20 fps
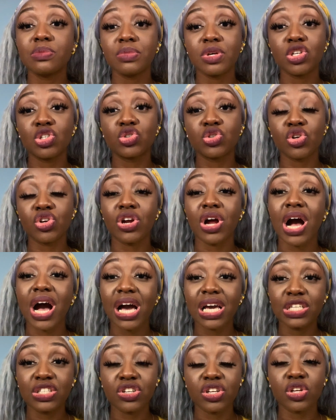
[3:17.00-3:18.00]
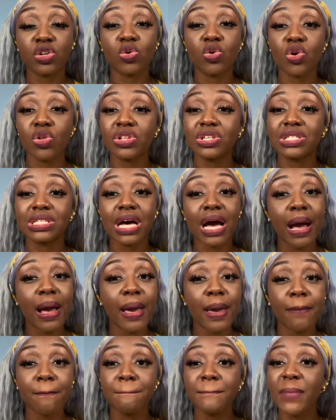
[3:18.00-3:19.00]
make sure you're hydrated all the
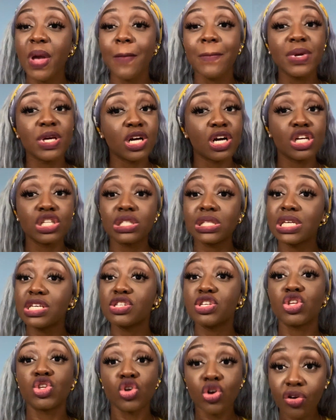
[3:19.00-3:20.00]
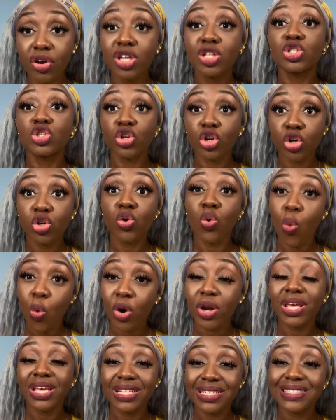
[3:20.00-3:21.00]
time, because listen, your internal
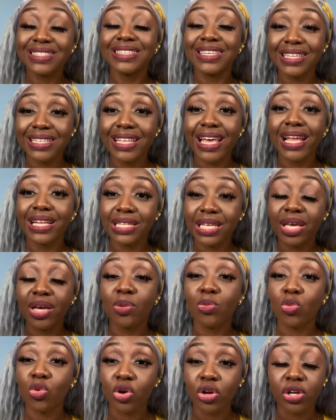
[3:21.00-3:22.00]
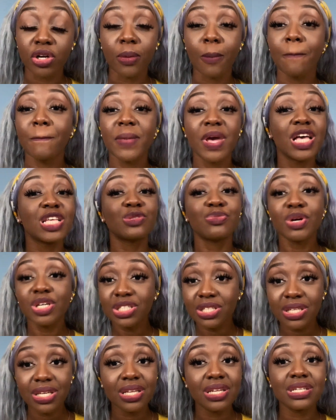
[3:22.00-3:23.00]
organs need that damn water,
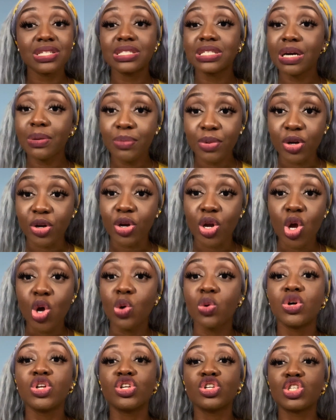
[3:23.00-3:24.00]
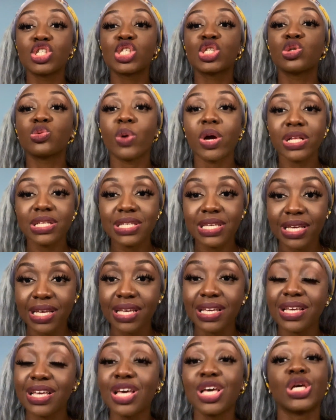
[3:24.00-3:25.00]
especially in the summer when you're
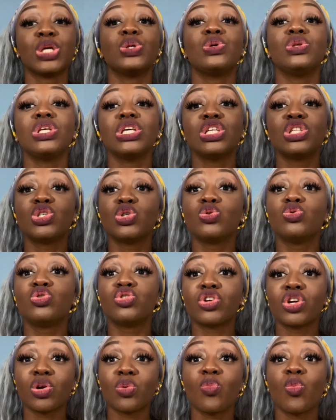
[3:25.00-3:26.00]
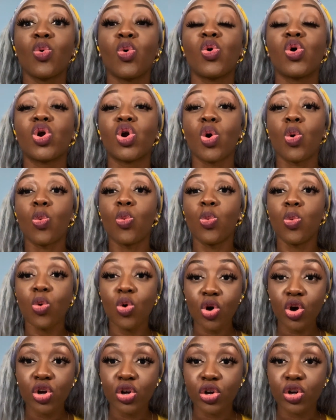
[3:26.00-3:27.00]
sweating. You need to drink more
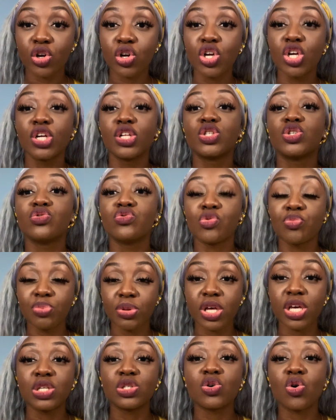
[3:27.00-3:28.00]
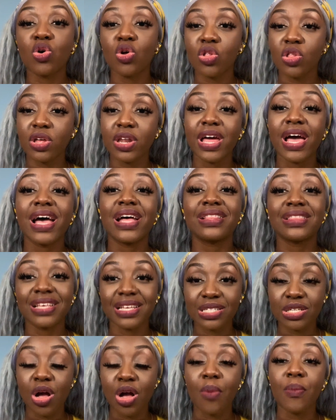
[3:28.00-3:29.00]
water to replace all of that
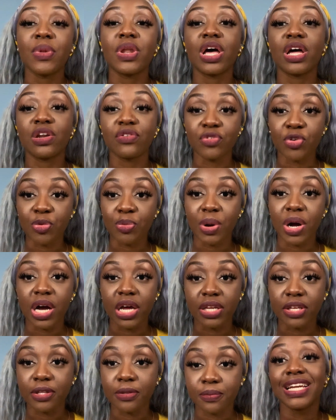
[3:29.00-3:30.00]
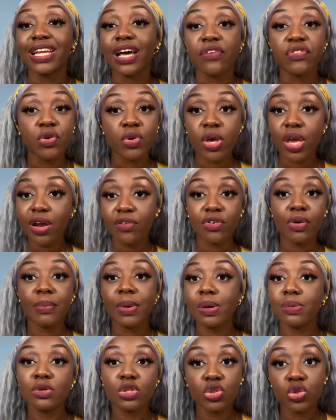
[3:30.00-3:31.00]
that's coming out of your body. Now if you can't
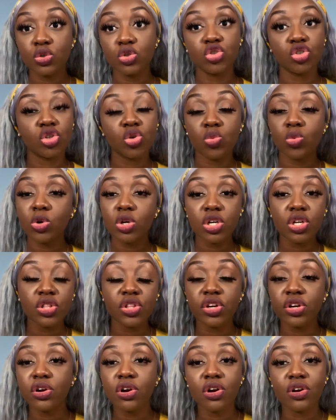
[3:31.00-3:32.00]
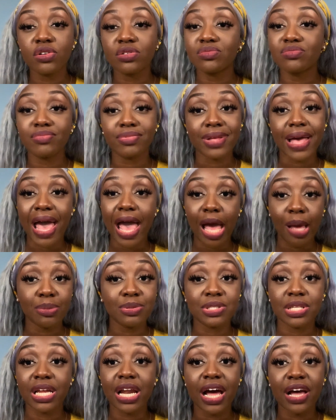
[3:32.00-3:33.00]
remember to drink water, there are apps that